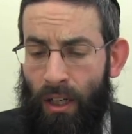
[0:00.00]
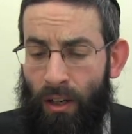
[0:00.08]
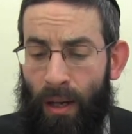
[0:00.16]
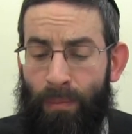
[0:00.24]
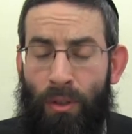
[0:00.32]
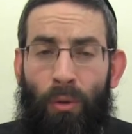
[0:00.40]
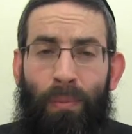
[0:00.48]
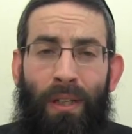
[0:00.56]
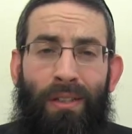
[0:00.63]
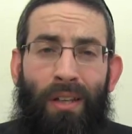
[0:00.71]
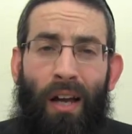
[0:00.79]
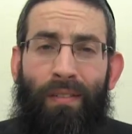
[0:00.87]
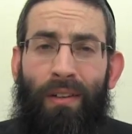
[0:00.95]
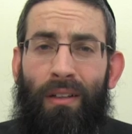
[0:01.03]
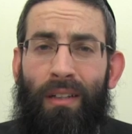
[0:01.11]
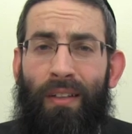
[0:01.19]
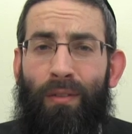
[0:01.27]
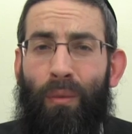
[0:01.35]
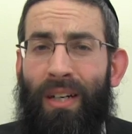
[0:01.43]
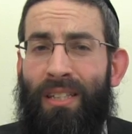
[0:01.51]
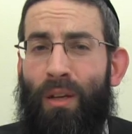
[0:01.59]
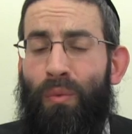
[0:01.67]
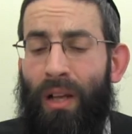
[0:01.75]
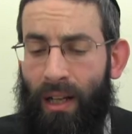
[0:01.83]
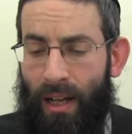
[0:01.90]
him to be toivel even when it's
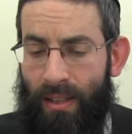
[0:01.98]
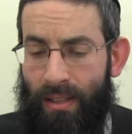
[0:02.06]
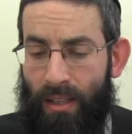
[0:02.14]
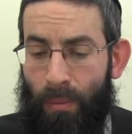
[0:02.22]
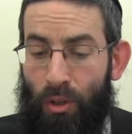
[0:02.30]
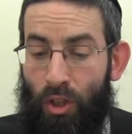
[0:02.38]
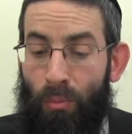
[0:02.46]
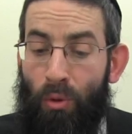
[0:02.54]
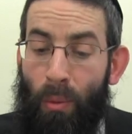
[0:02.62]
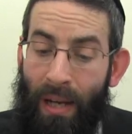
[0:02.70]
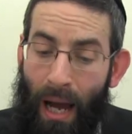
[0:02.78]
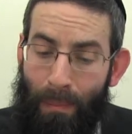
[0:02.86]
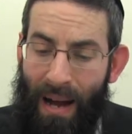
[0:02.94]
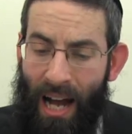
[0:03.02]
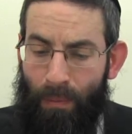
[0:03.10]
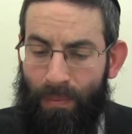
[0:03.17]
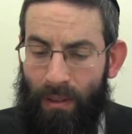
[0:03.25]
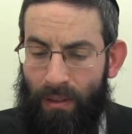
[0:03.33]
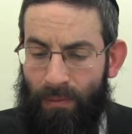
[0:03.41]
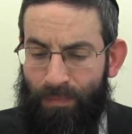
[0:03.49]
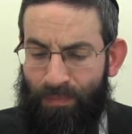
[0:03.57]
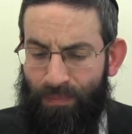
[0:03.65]
a real chatzitza. Mishum rubi ha-makpid.